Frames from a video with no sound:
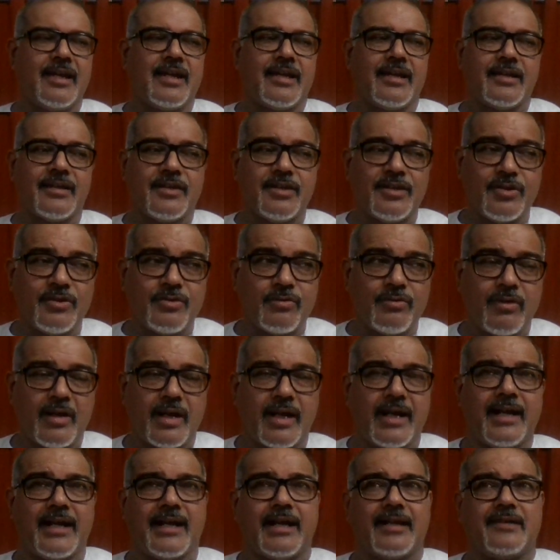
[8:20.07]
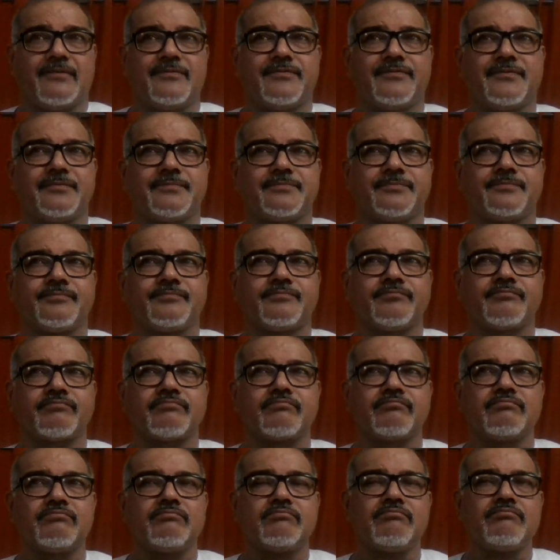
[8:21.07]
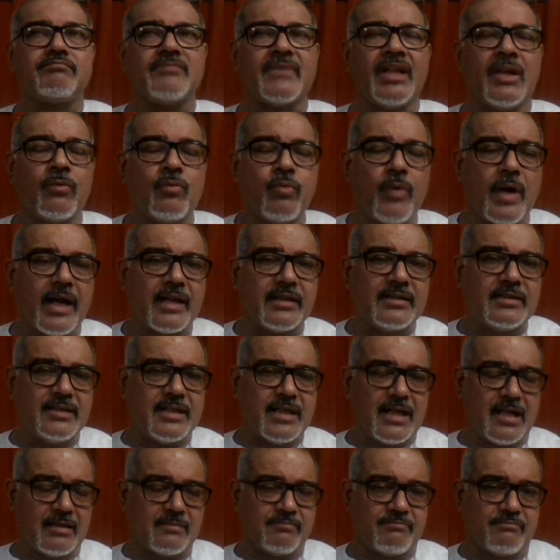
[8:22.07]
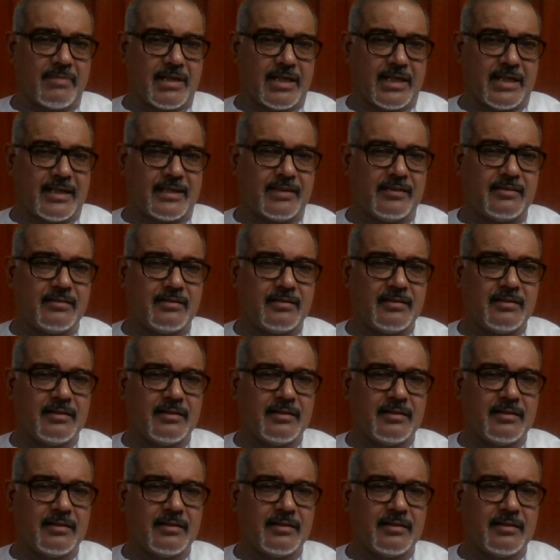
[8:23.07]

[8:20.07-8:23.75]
You have one young man